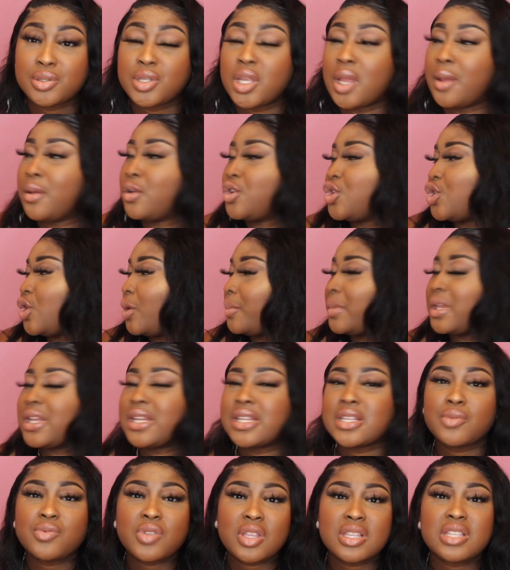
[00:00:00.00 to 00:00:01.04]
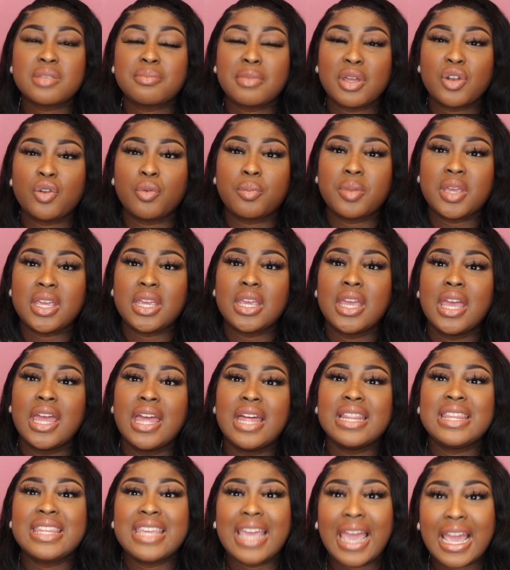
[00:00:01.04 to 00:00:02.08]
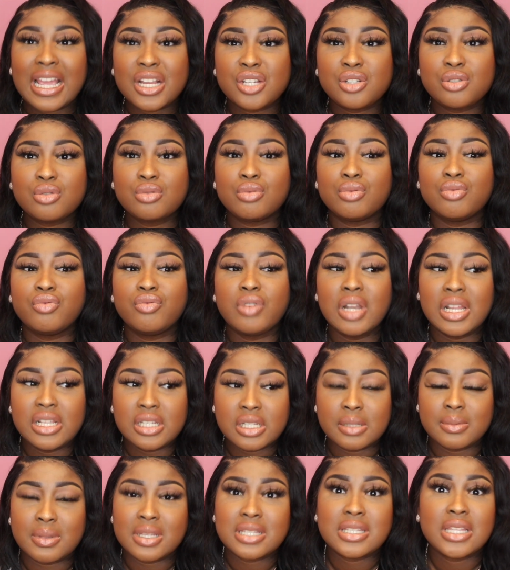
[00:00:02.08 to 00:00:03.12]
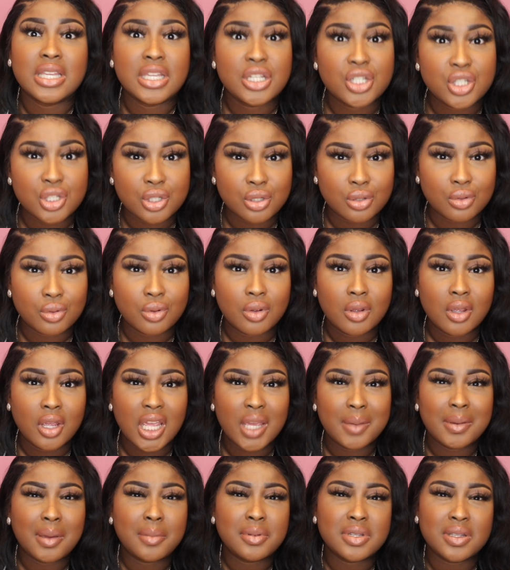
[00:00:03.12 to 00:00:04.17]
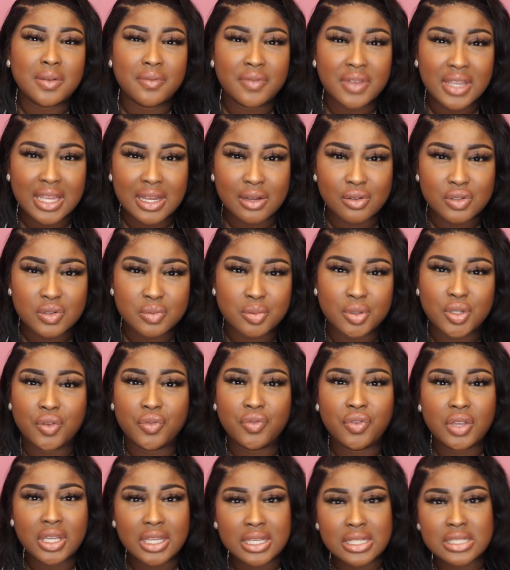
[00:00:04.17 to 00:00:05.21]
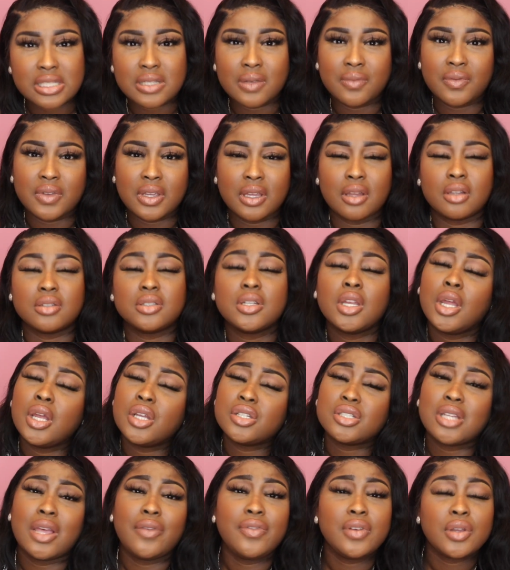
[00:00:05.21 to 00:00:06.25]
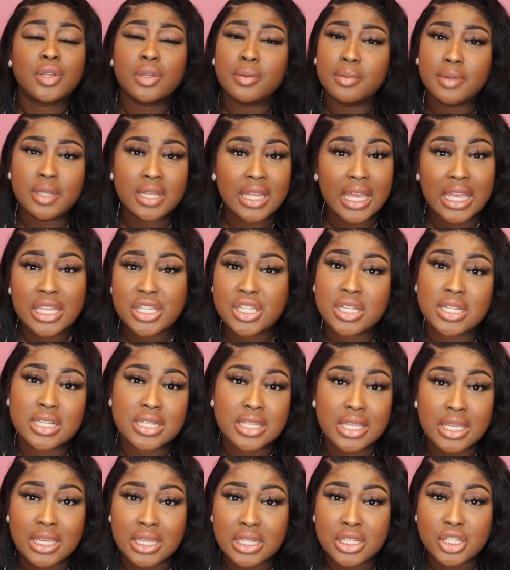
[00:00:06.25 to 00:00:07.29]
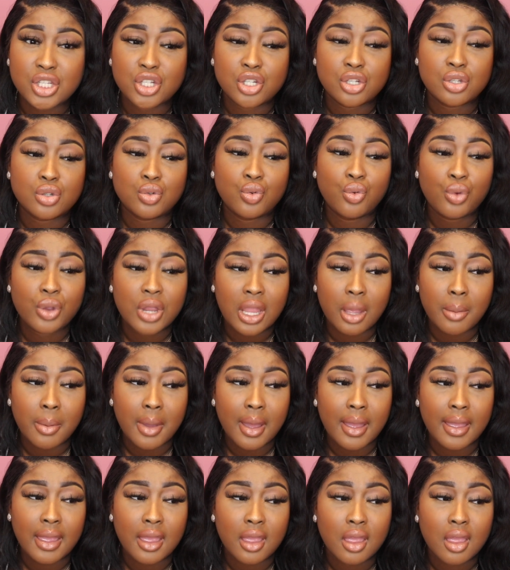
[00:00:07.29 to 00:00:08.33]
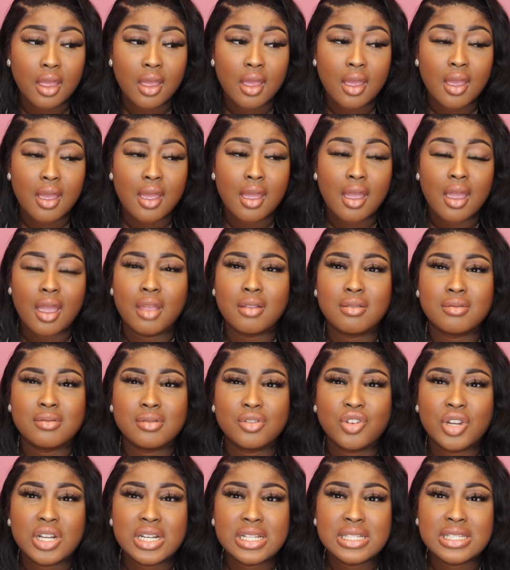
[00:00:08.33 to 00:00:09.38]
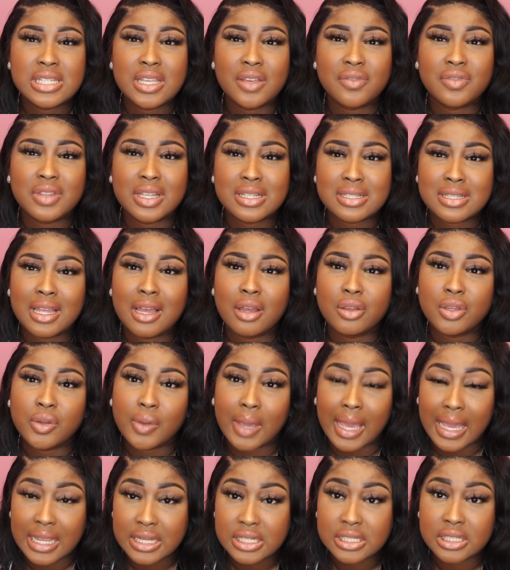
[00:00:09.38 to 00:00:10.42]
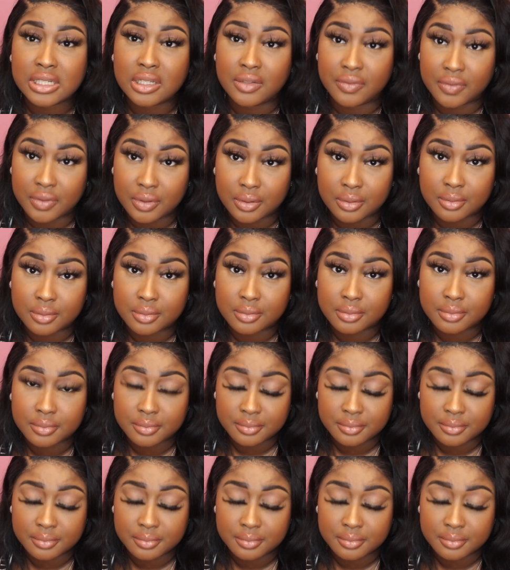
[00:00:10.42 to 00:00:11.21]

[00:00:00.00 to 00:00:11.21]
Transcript: So, do you know what I mean? Sometimes it might not be the actual relationship that's the issue. It might be something else, but you think it's something else. So I think communication is key to just talking about it, and trying to see if that's how you actually feel.